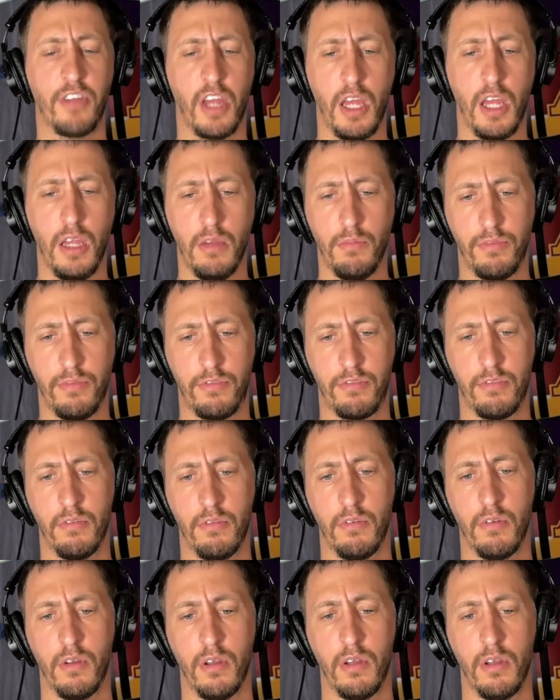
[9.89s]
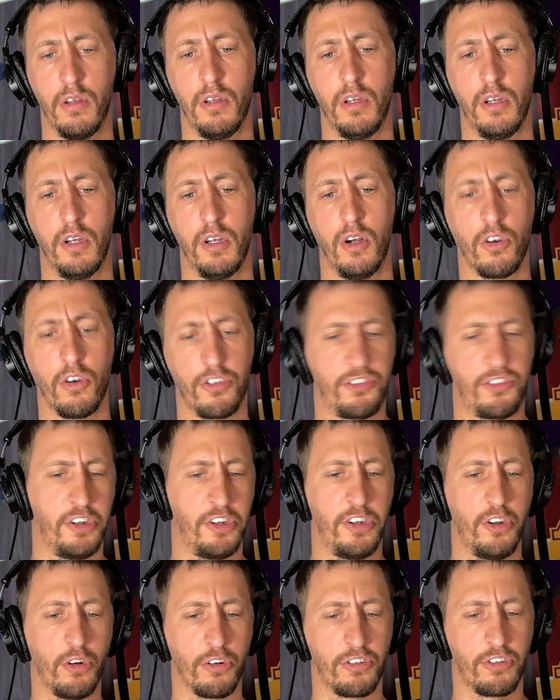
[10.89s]
James or
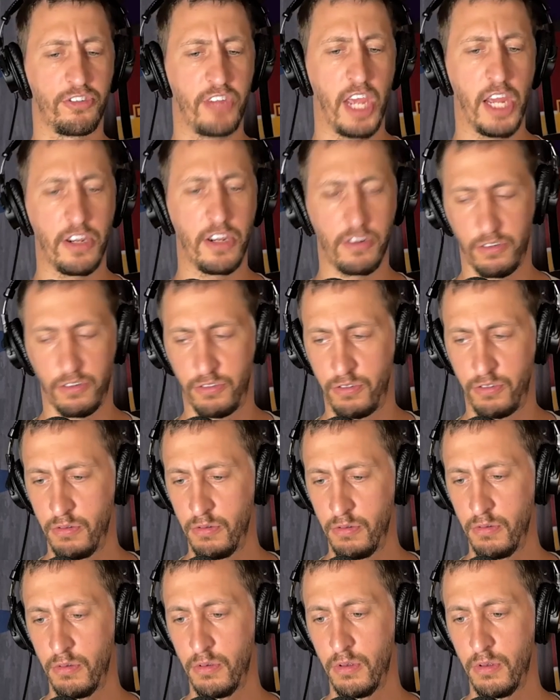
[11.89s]
Shedeur Sanders?